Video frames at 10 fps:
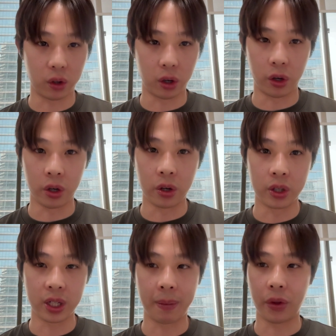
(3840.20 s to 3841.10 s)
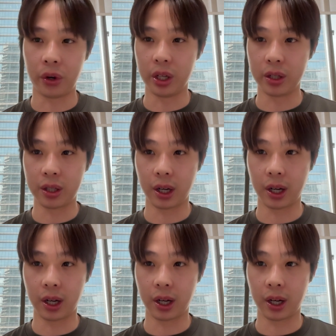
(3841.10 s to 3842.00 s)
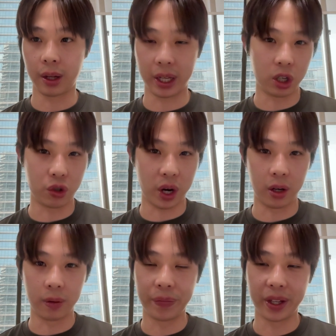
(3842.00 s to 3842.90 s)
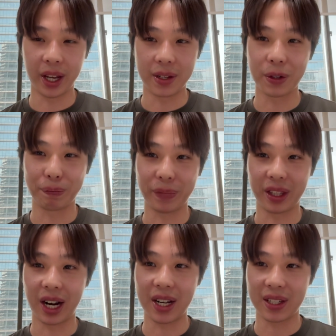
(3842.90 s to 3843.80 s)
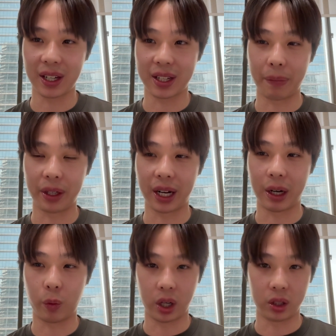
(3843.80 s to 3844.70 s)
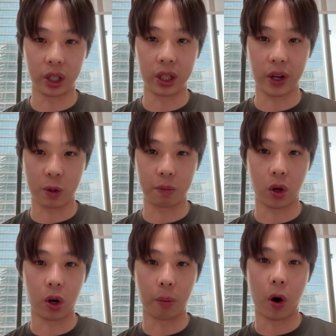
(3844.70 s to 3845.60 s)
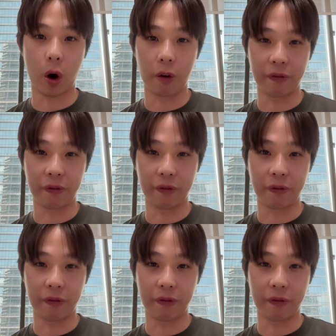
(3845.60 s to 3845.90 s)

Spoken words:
or some other yields that you could trade. Yeah, so that is something that we are looking to explore more of